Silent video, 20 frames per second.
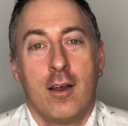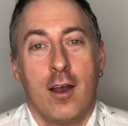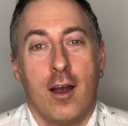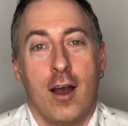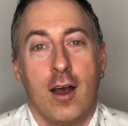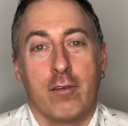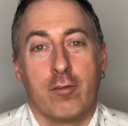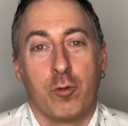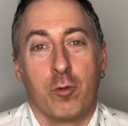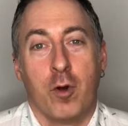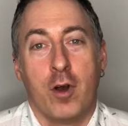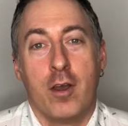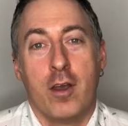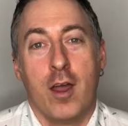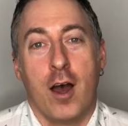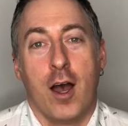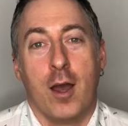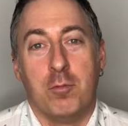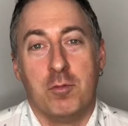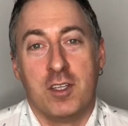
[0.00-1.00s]
Hi everyone,
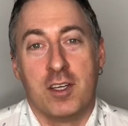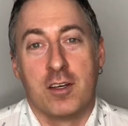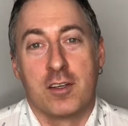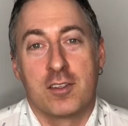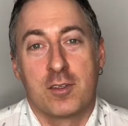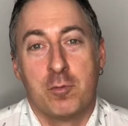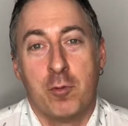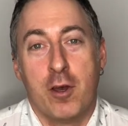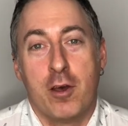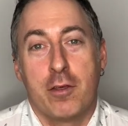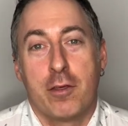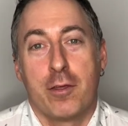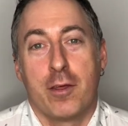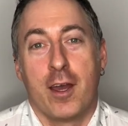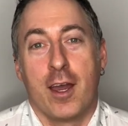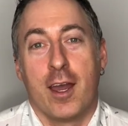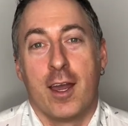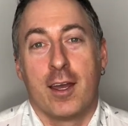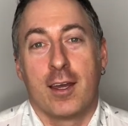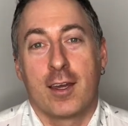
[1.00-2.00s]
I'm Dale Smith,
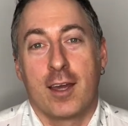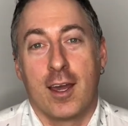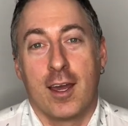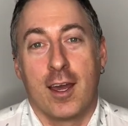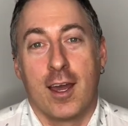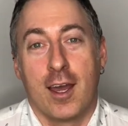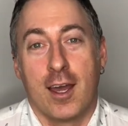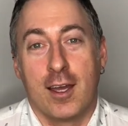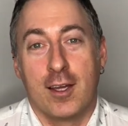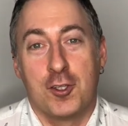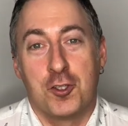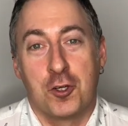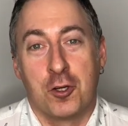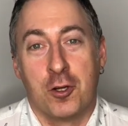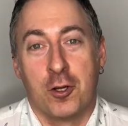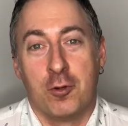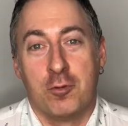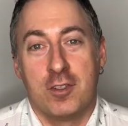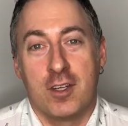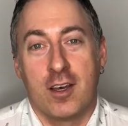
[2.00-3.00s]
aka
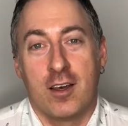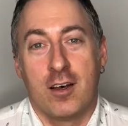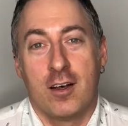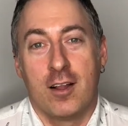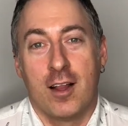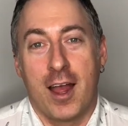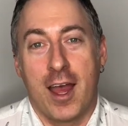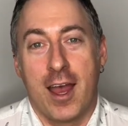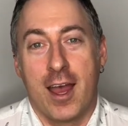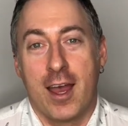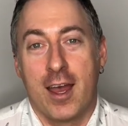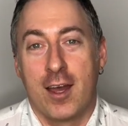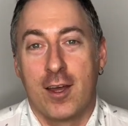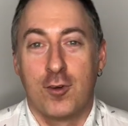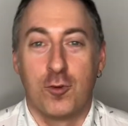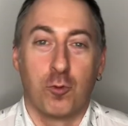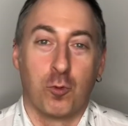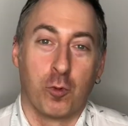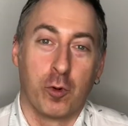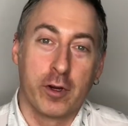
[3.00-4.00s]
Journo Dale,
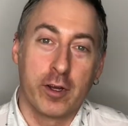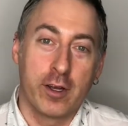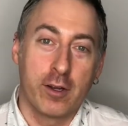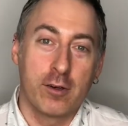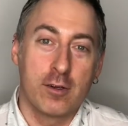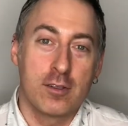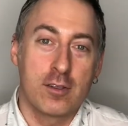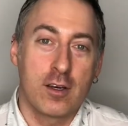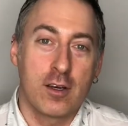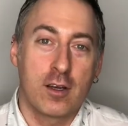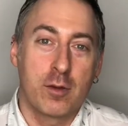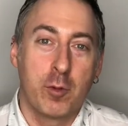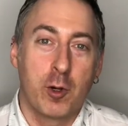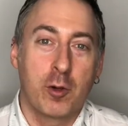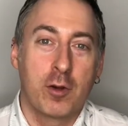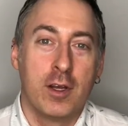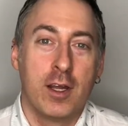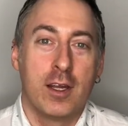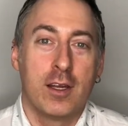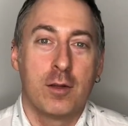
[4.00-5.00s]
and we're here to talk about
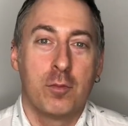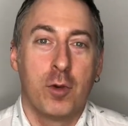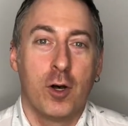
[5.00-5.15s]
Canadian